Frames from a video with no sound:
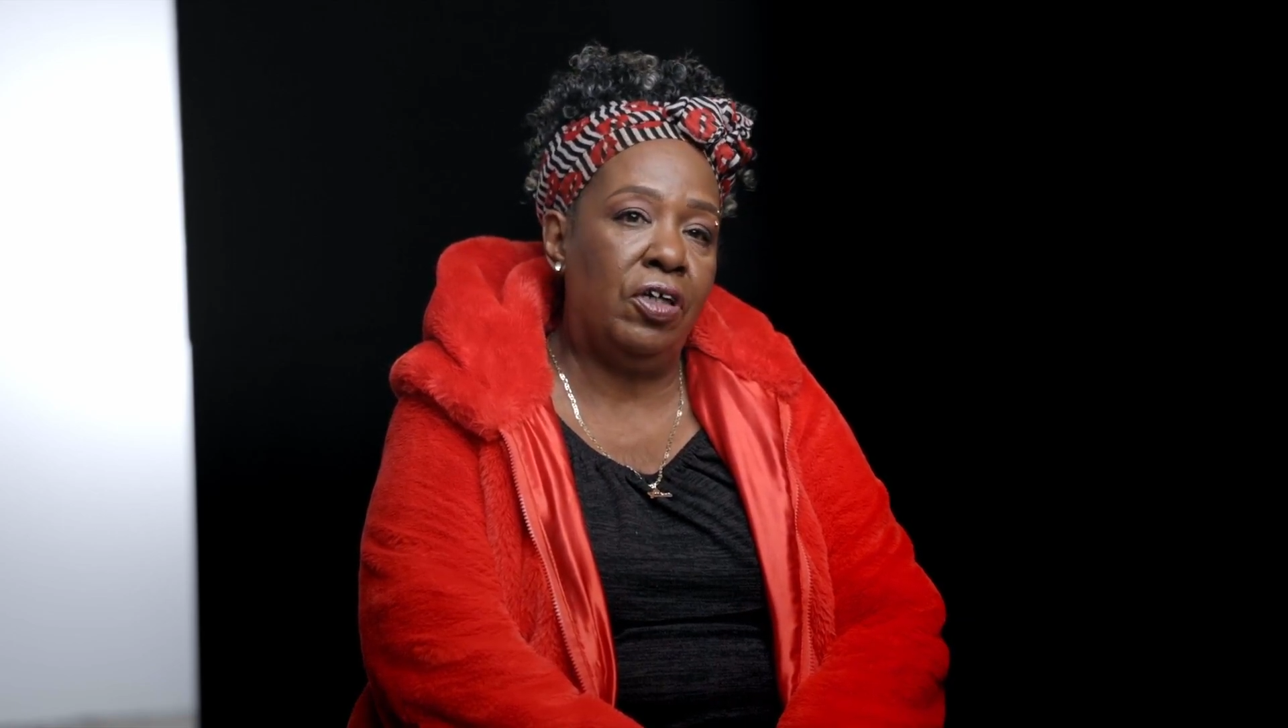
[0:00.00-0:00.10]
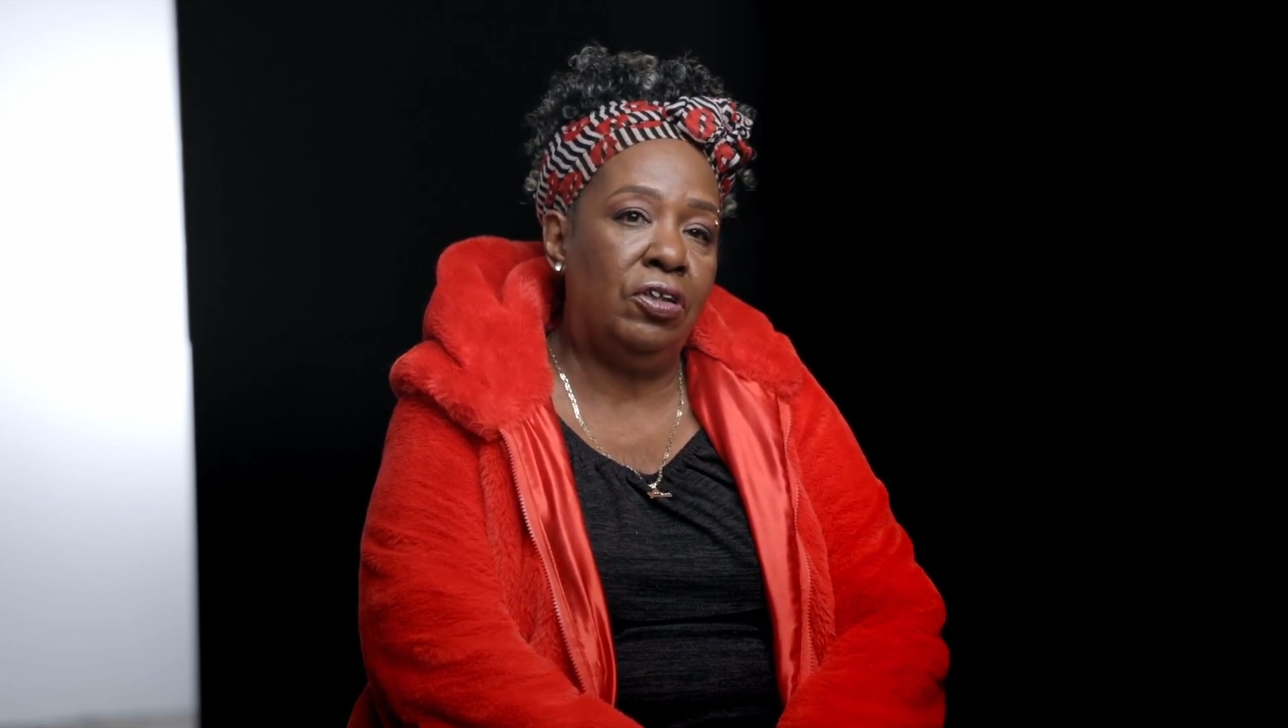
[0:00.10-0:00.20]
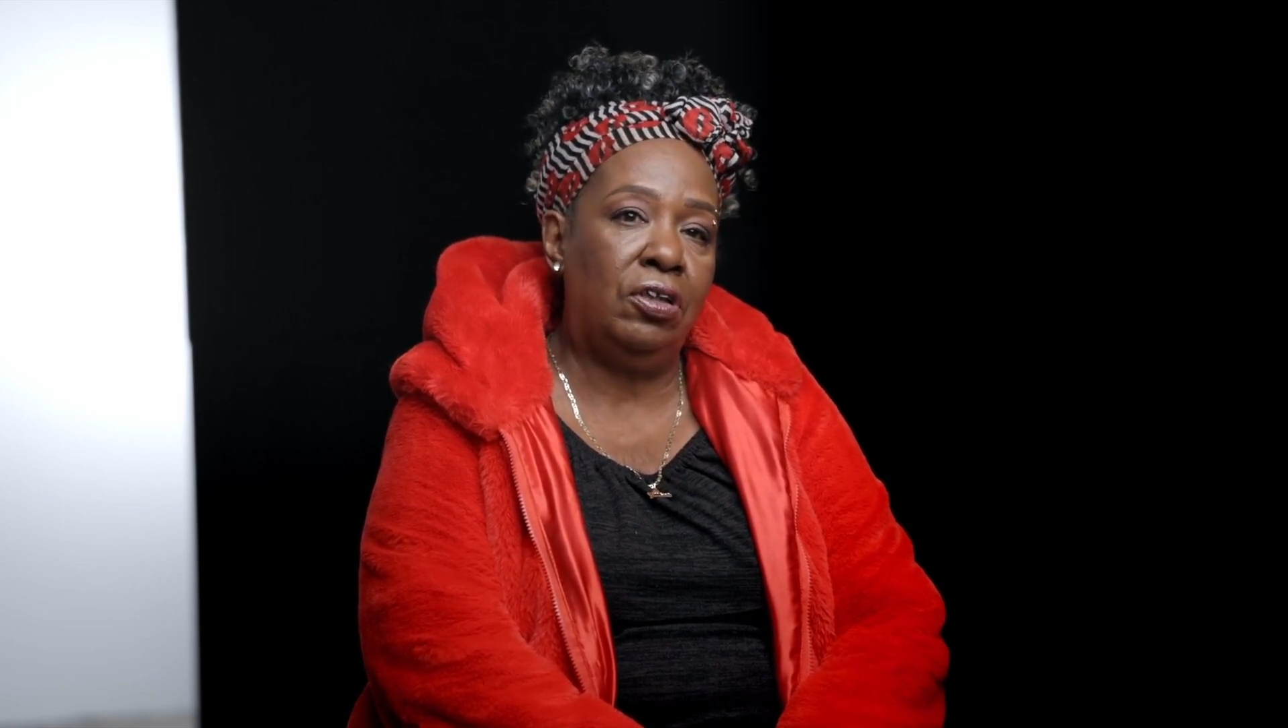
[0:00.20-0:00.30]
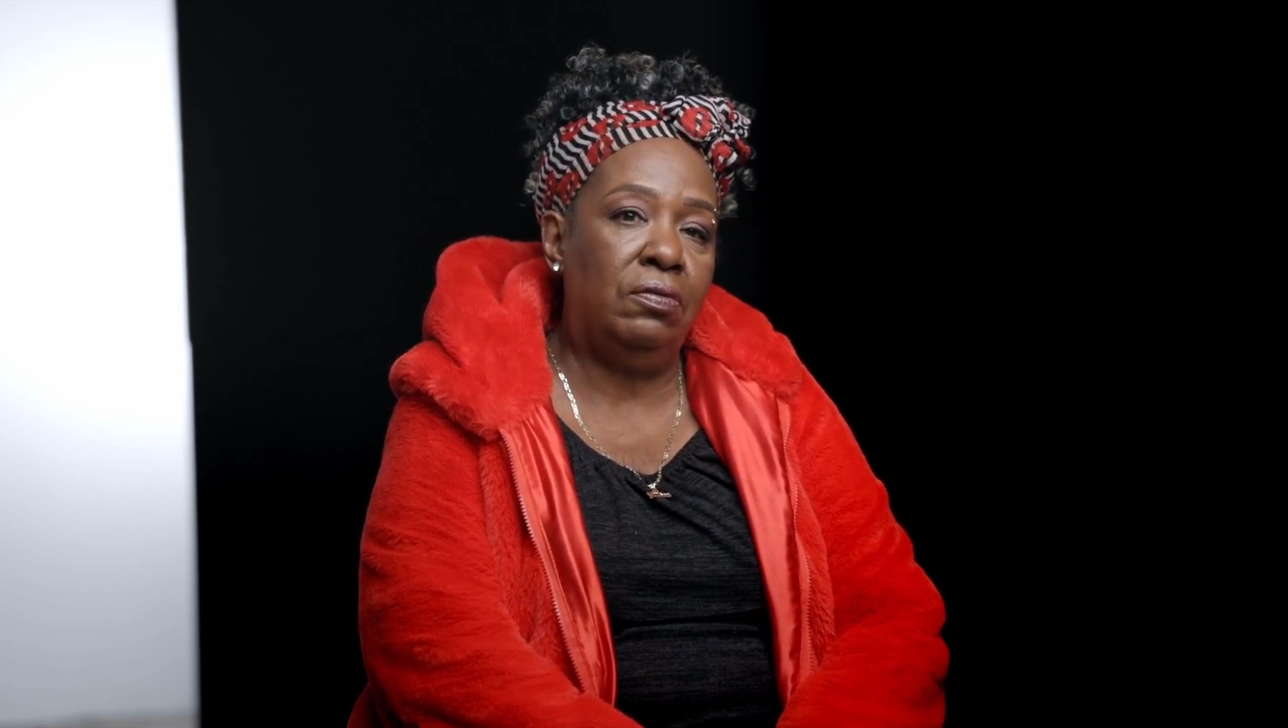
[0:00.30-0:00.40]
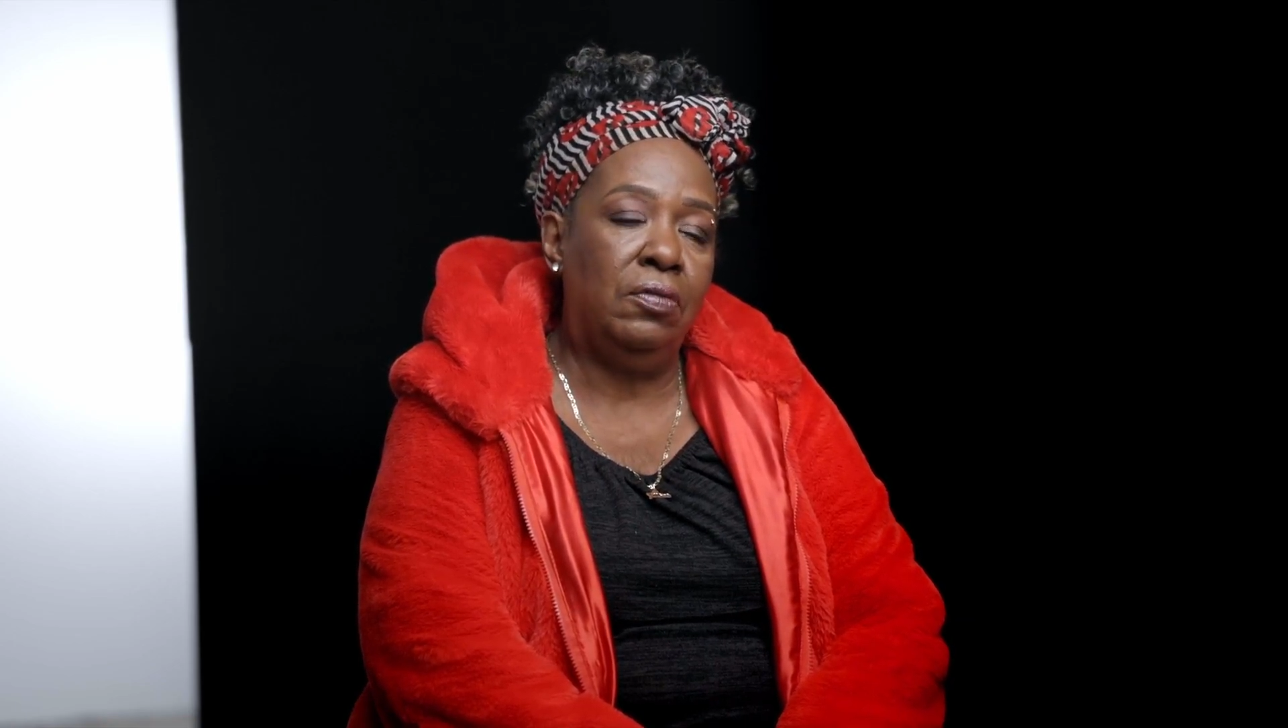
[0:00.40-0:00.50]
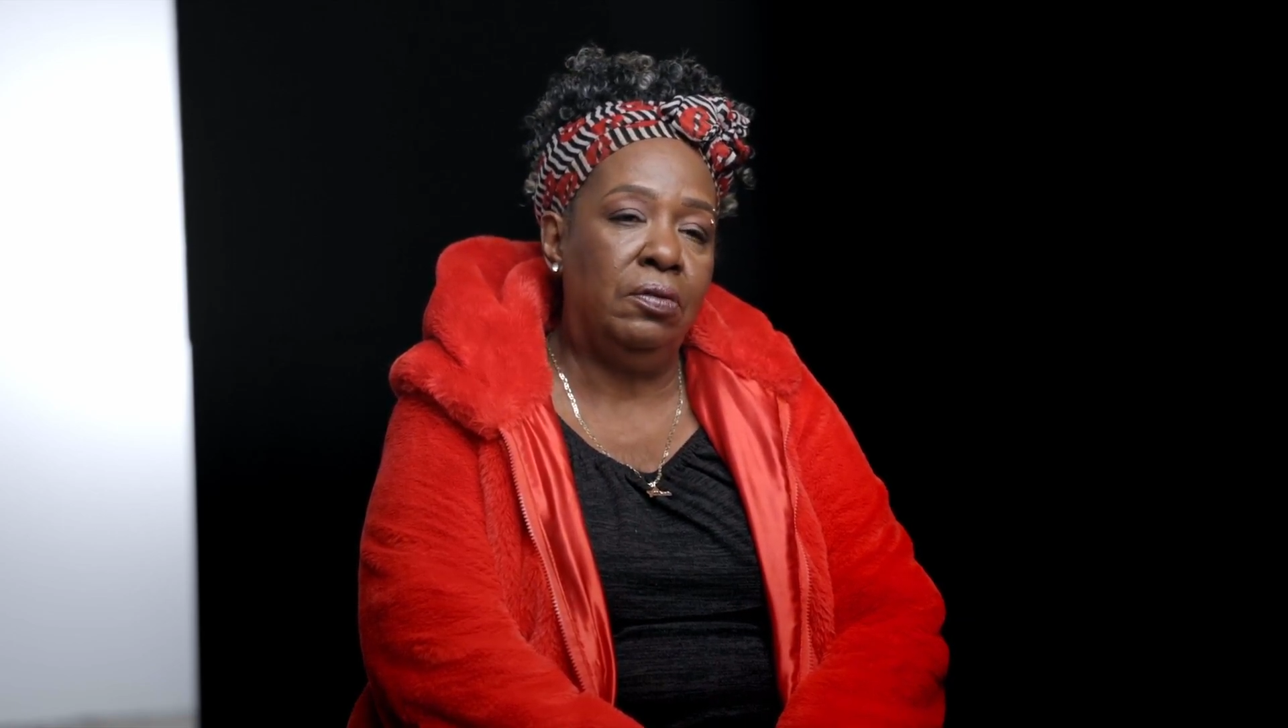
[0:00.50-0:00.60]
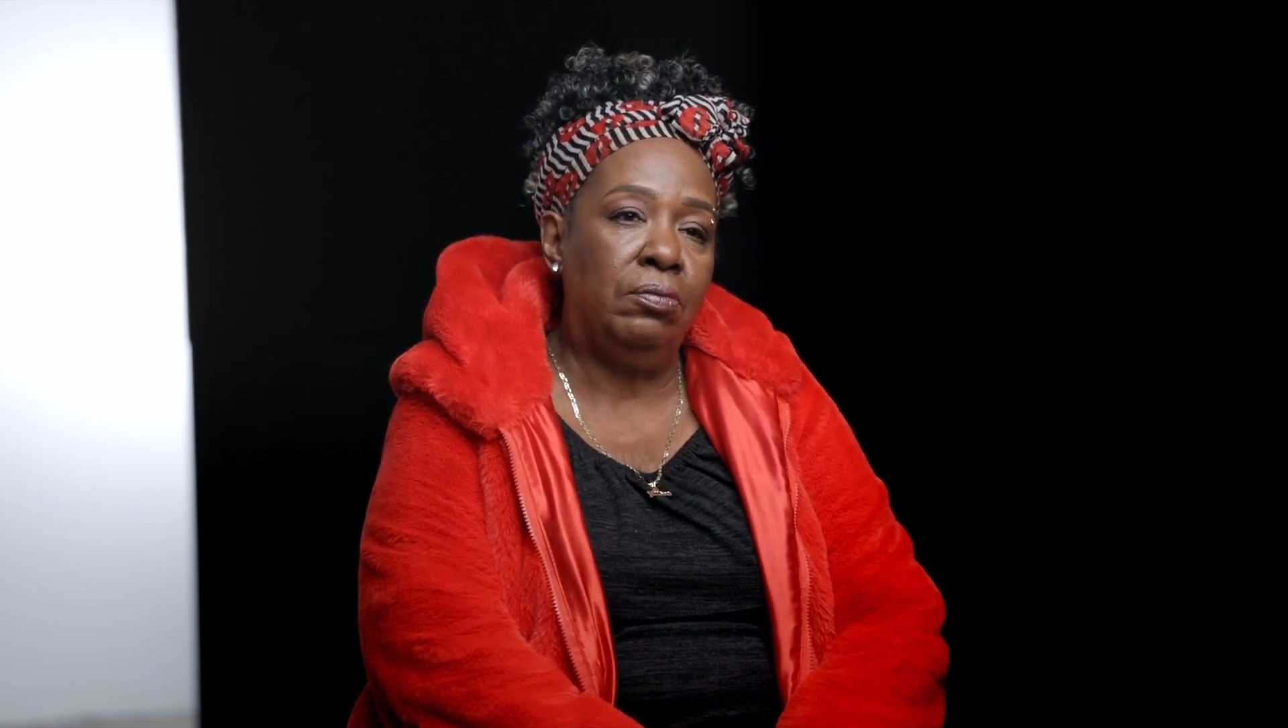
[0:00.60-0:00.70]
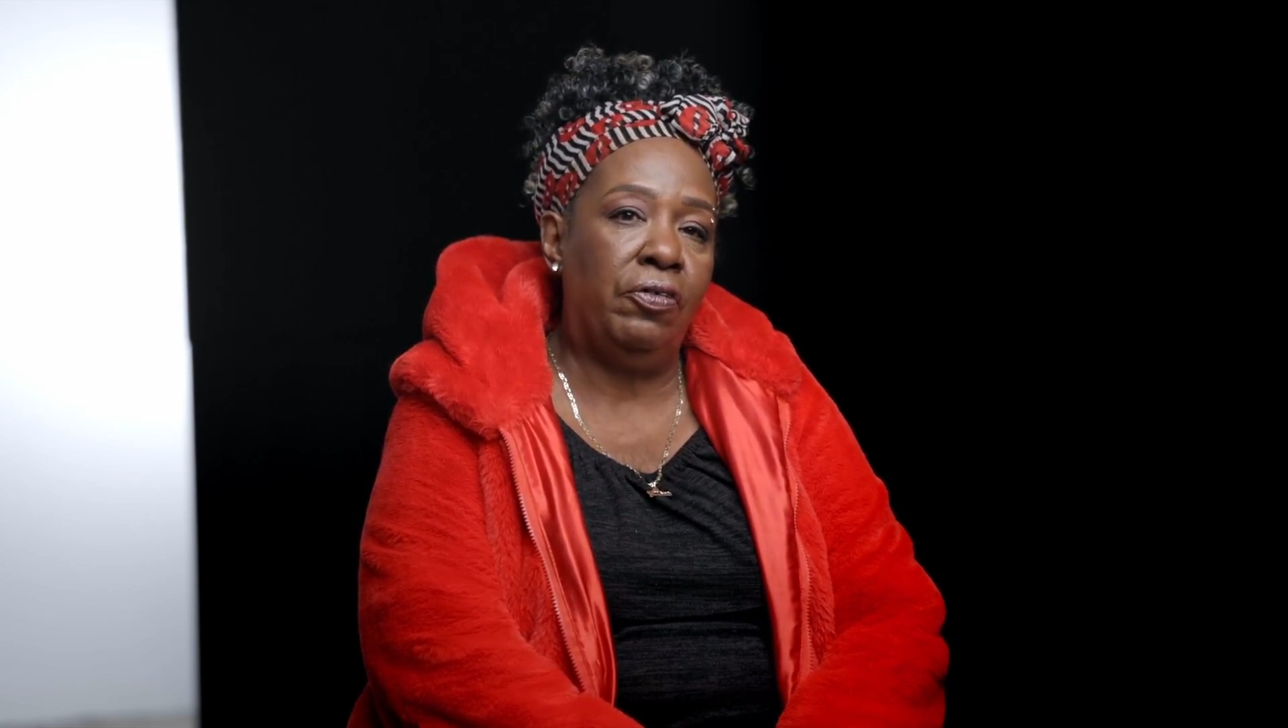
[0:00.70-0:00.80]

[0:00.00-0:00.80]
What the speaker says: function.